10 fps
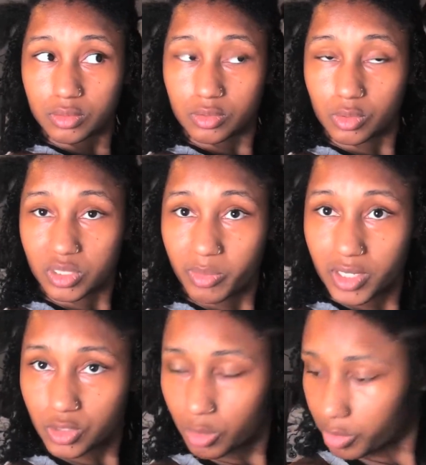twist. I'm
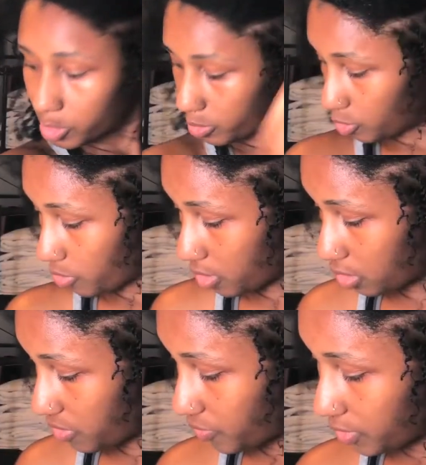actually gonna put a little bit more product on
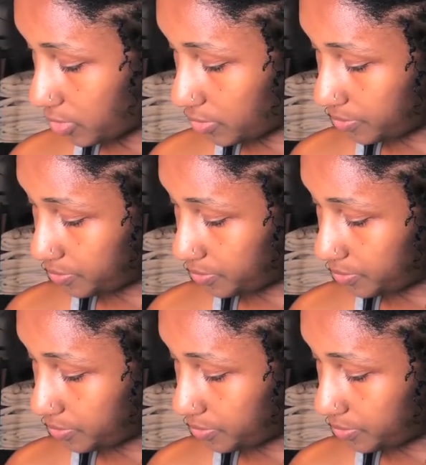my finger.